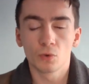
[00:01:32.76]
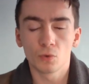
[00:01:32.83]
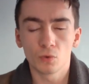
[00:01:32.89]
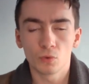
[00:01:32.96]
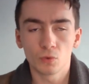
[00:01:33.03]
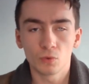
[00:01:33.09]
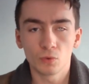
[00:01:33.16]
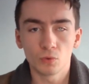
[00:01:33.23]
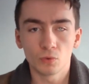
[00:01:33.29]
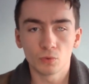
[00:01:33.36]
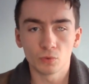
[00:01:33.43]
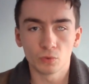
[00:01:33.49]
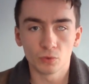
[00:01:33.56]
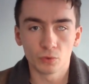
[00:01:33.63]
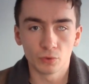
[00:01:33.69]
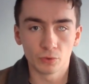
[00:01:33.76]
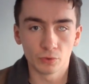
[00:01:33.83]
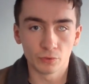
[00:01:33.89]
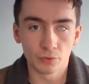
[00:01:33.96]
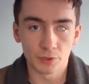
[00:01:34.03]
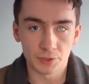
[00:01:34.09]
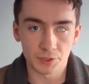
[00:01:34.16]
all
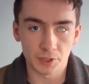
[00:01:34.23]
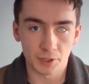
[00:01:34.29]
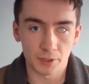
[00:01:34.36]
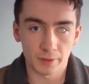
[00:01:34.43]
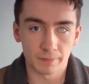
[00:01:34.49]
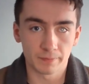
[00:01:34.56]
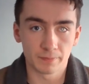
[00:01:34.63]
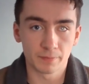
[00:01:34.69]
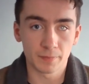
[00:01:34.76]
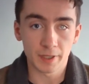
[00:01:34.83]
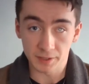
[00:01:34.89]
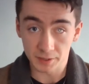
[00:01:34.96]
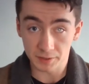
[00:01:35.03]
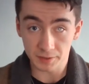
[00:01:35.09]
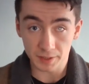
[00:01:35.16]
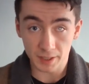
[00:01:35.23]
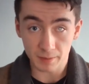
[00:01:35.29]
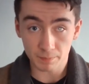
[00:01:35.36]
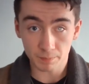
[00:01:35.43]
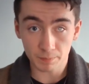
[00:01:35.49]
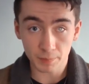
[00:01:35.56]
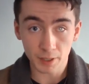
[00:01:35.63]
the time. It is
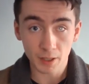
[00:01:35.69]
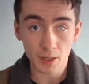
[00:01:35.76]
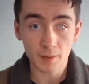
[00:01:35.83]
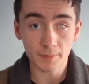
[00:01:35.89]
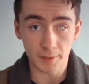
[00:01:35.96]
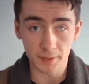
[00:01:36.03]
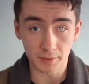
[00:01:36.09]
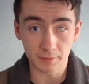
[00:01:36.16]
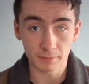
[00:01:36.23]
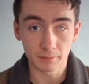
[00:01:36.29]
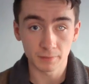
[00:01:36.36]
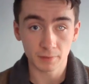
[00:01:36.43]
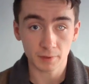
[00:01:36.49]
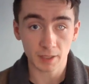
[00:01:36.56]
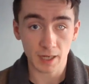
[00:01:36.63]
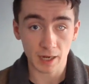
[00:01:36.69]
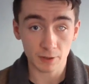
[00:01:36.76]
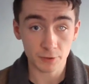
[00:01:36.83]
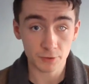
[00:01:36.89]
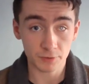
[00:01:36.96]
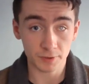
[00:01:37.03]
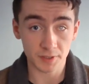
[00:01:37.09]
a permanent
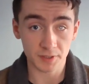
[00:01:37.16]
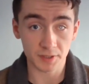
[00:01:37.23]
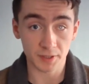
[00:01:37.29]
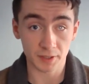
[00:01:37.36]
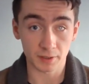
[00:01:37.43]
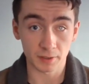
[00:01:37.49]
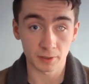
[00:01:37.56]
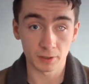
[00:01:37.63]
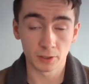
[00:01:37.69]
characteristic